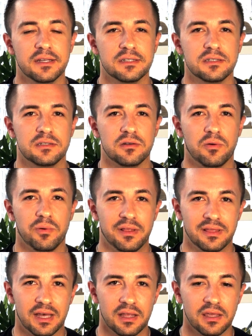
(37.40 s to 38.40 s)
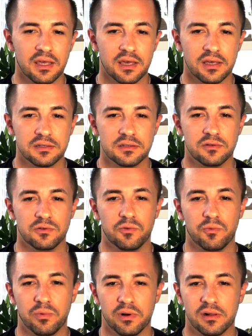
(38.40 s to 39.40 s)
So in that case, you
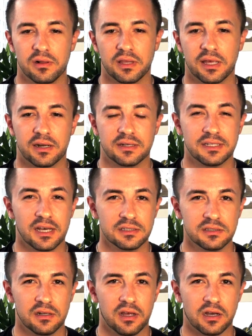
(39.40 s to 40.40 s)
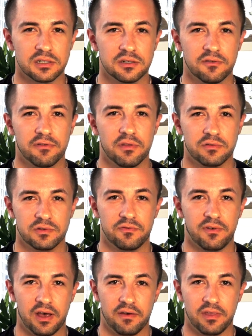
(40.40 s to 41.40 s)
will get a tax deduction for those
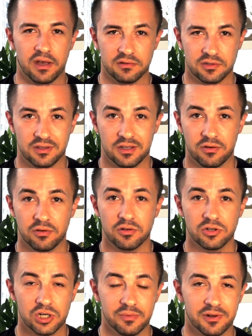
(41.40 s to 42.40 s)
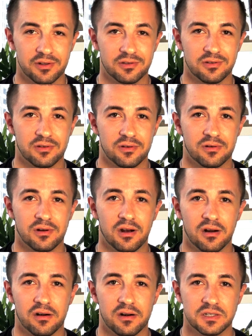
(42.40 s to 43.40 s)
5,000 that you contributed to your
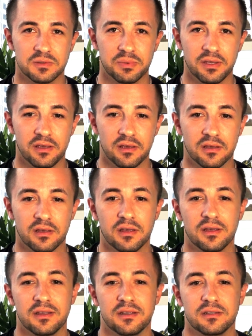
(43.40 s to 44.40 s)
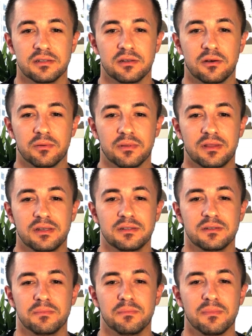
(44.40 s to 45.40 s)
RSP. So
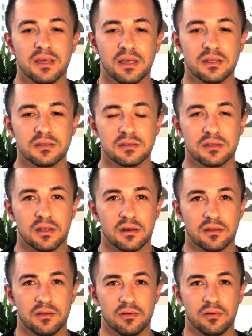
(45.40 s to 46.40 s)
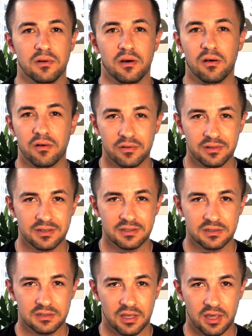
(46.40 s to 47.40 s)
this means that you not only
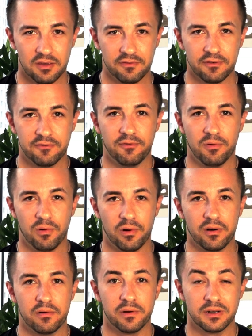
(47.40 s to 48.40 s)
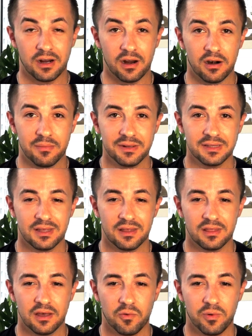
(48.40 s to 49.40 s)
save for retirement
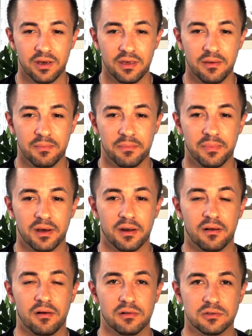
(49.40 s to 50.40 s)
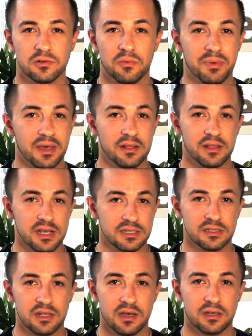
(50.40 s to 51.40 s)
that way, but also pay
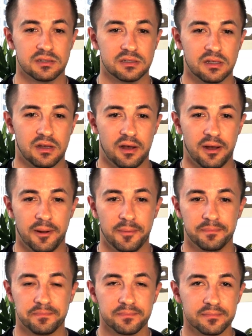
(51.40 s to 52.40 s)
less tax um,